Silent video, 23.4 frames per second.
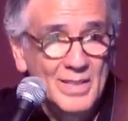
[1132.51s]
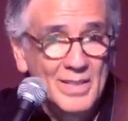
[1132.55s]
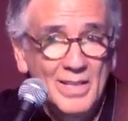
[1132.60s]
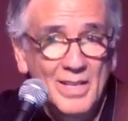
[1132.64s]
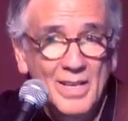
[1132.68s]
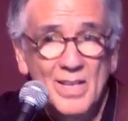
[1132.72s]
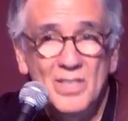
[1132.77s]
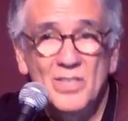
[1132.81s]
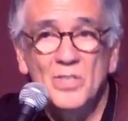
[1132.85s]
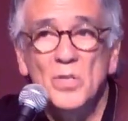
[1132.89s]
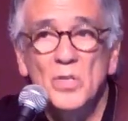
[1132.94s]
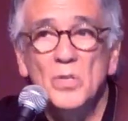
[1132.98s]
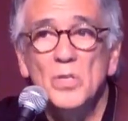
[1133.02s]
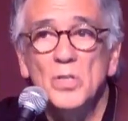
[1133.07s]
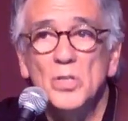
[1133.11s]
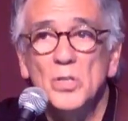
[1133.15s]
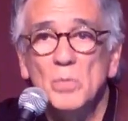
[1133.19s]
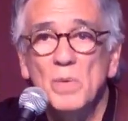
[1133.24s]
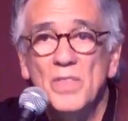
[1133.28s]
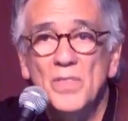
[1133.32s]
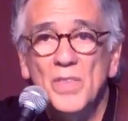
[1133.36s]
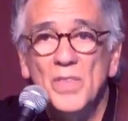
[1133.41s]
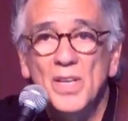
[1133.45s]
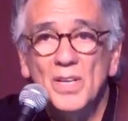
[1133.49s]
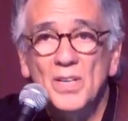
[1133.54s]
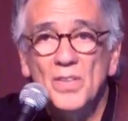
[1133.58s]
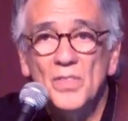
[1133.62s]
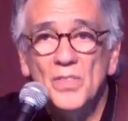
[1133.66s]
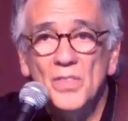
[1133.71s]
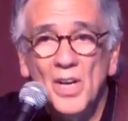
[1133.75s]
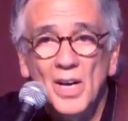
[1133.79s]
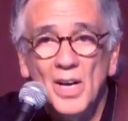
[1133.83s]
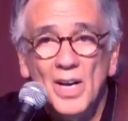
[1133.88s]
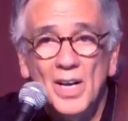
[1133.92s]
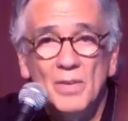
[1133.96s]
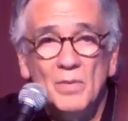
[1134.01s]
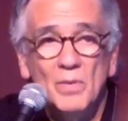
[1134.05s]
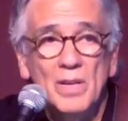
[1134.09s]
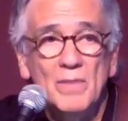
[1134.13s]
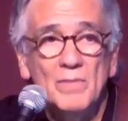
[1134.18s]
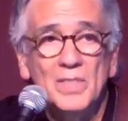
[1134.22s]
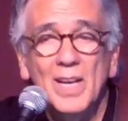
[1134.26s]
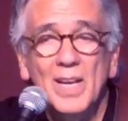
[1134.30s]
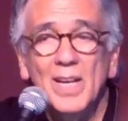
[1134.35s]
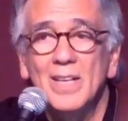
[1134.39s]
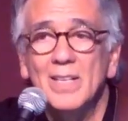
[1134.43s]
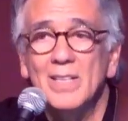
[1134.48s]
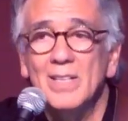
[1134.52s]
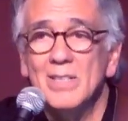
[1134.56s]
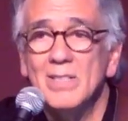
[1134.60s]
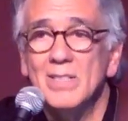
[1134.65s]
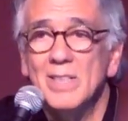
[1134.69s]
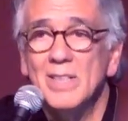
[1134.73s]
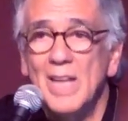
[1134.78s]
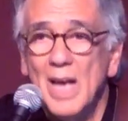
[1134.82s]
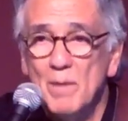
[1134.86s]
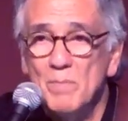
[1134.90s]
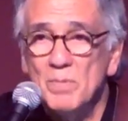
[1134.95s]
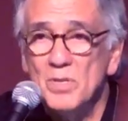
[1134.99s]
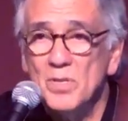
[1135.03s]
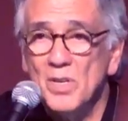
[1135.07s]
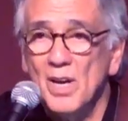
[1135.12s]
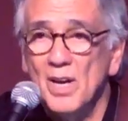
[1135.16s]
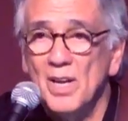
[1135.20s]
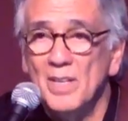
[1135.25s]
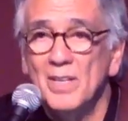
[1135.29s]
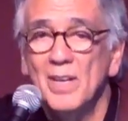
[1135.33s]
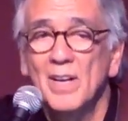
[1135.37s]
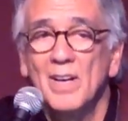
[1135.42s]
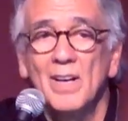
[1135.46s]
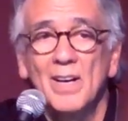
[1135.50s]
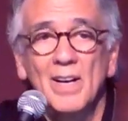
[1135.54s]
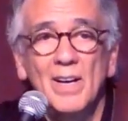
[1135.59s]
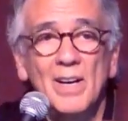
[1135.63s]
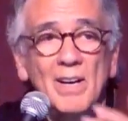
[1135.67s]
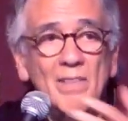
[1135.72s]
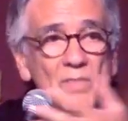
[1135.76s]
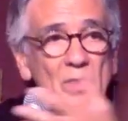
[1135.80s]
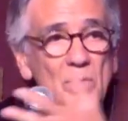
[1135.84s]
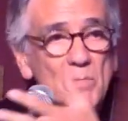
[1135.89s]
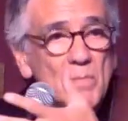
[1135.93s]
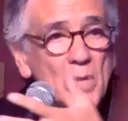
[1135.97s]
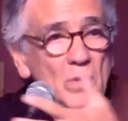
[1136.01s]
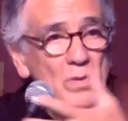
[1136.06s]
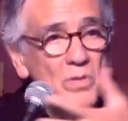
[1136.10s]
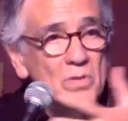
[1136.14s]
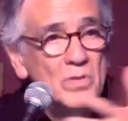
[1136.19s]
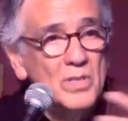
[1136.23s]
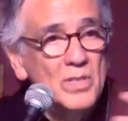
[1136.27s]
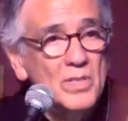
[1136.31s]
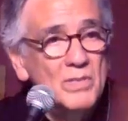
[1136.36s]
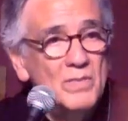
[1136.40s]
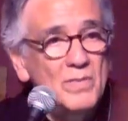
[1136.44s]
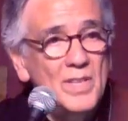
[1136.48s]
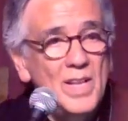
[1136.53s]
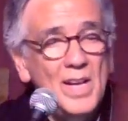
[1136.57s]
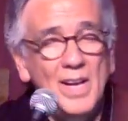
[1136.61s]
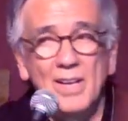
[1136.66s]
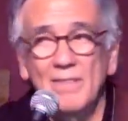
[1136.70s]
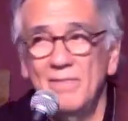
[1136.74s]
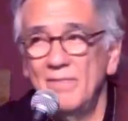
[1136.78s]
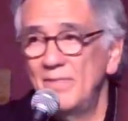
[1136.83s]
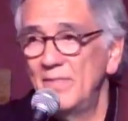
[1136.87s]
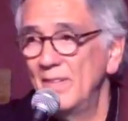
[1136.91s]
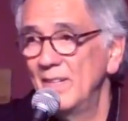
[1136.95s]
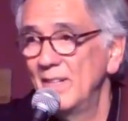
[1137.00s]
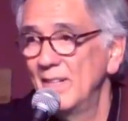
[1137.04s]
As soon as we think a thought, we have taken a snapshot of the motion of life.